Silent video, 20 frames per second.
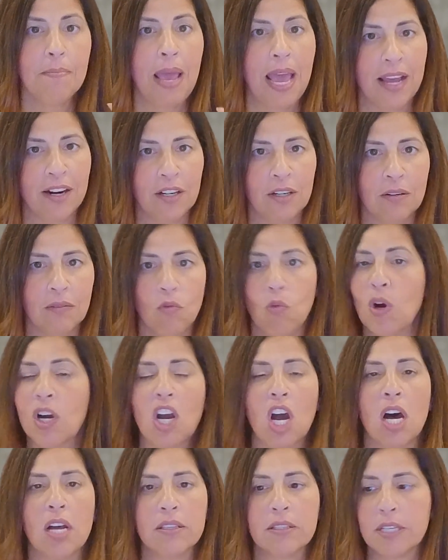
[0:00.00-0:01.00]
matter what
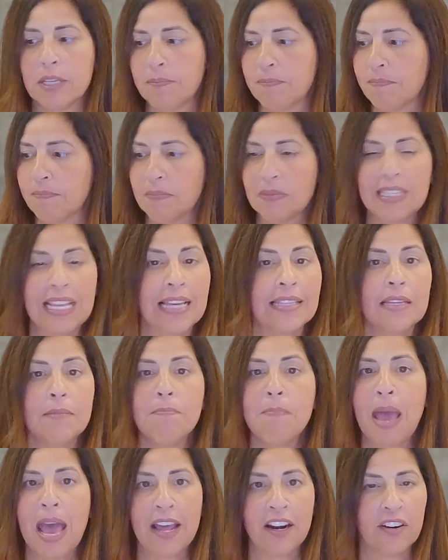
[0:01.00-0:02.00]
caused it. Doesn't
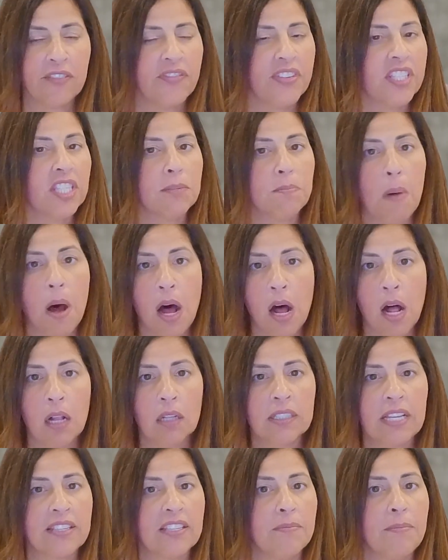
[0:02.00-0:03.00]
matter if it's small,
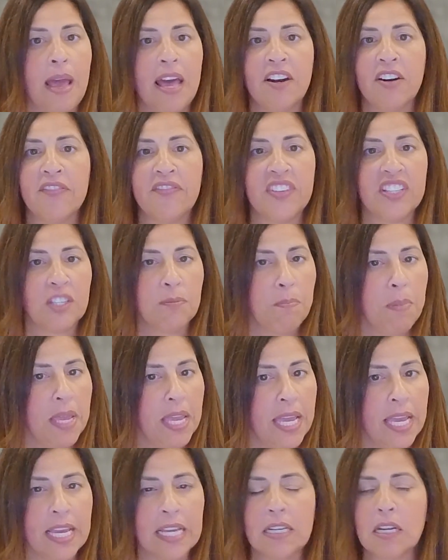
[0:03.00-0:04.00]
doesn't matter if it's
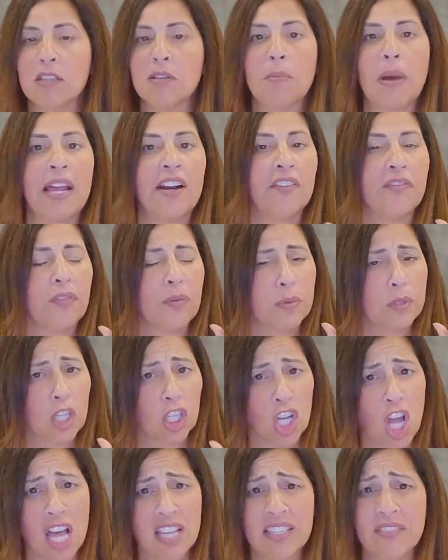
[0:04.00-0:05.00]
big, it doesn't matter if it was the
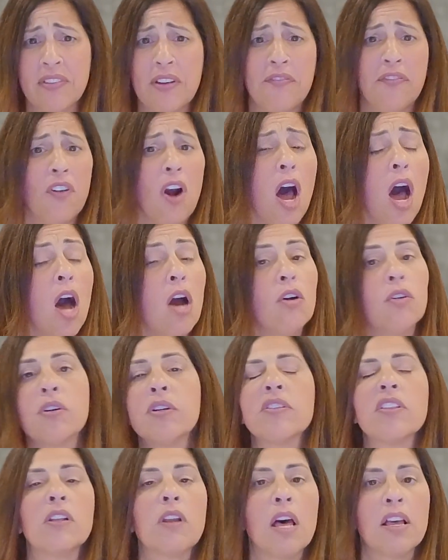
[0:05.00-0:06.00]
loss of a frog or
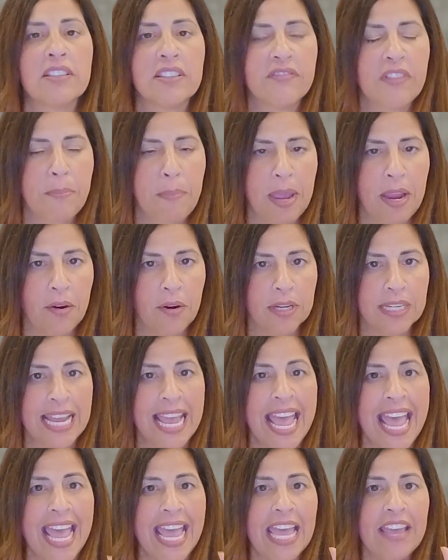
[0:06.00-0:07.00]
the loss of a parent.
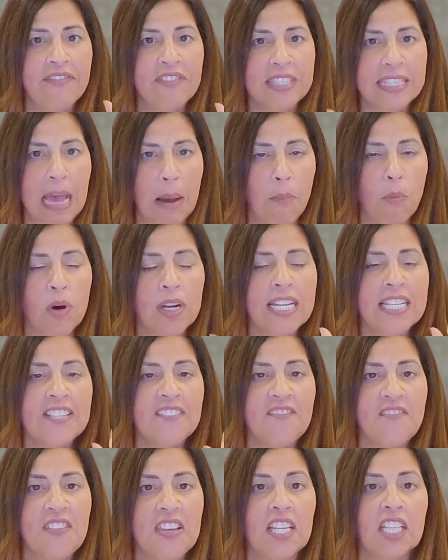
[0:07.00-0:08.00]
If someone is
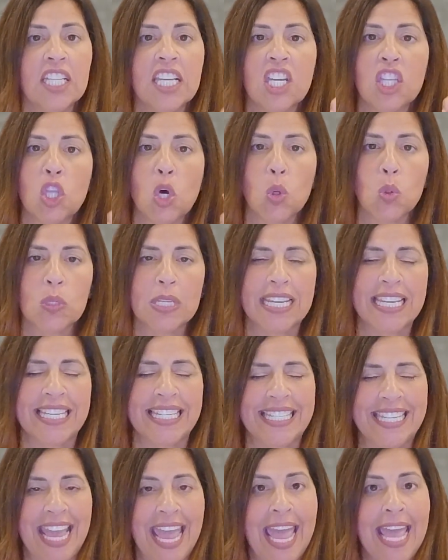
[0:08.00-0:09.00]
feeling those
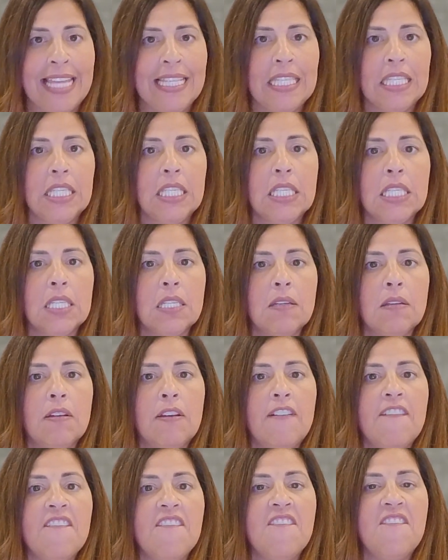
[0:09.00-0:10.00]
intense
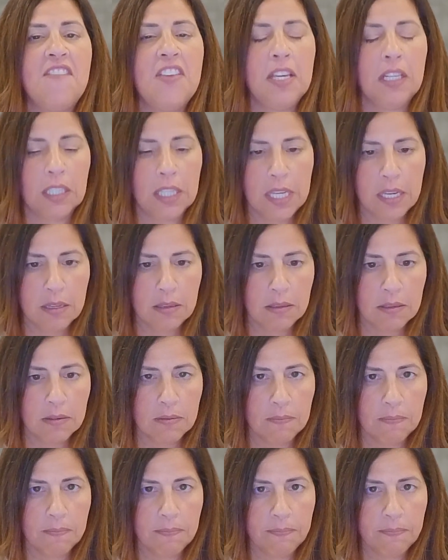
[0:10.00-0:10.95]
feelings,